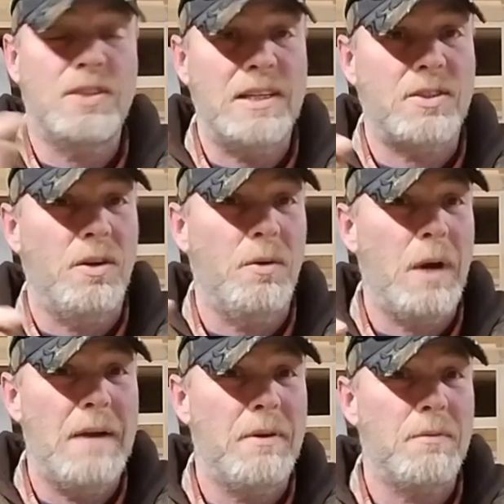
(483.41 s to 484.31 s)
that's the only way
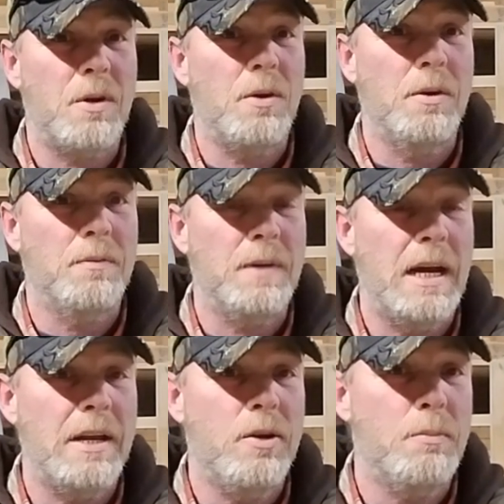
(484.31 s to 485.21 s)
I've ever heard of an
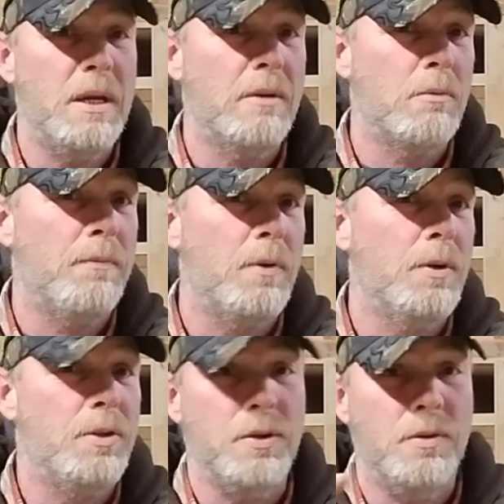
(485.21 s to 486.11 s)
IU being
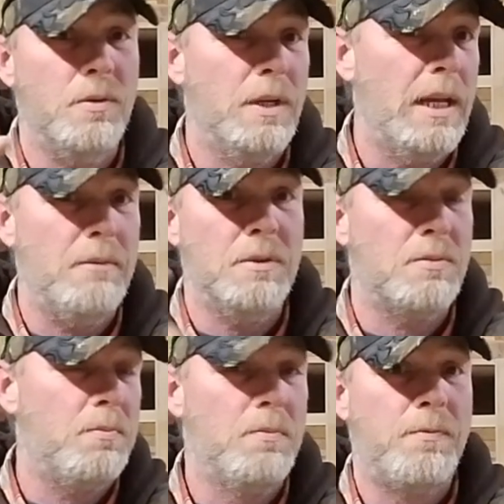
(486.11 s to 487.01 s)
referred to, and that was
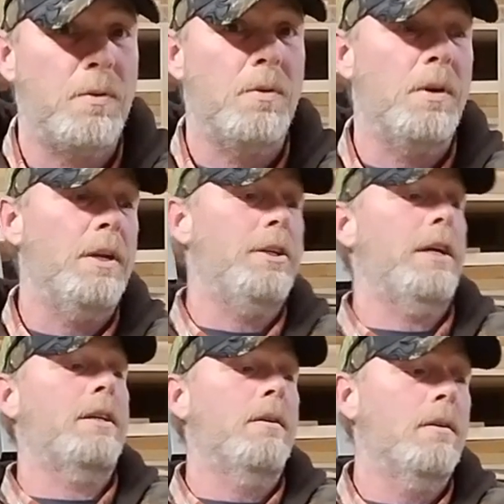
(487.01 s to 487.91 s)
for
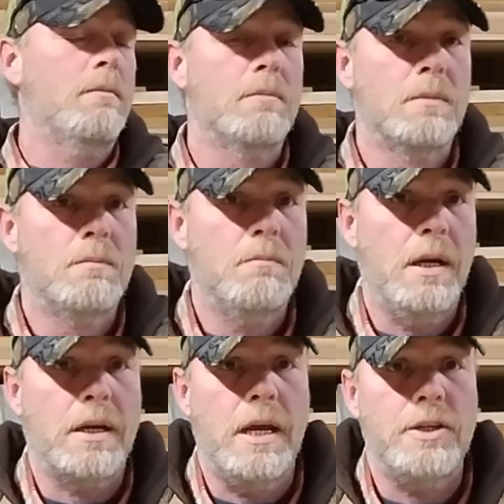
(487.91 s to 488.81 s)
injecting
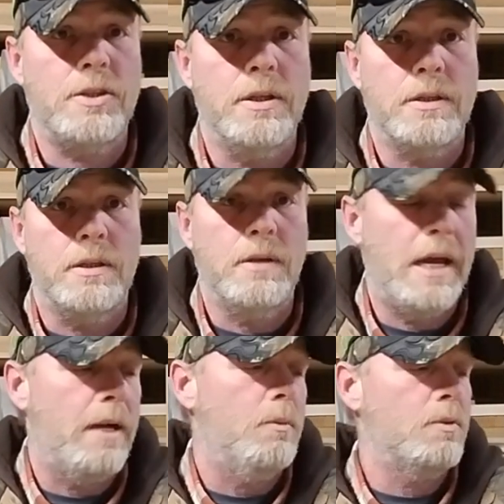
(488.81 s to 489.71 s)
medication into
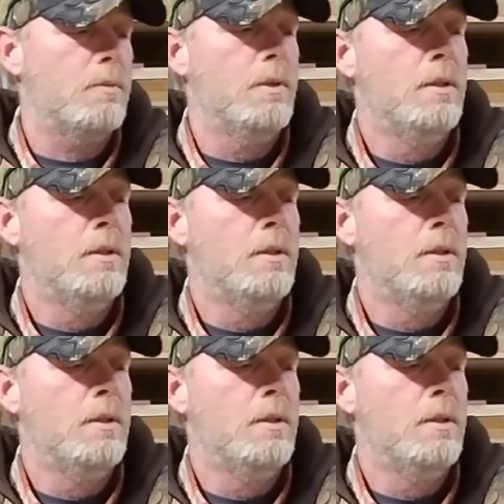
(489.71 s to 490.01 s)
animals.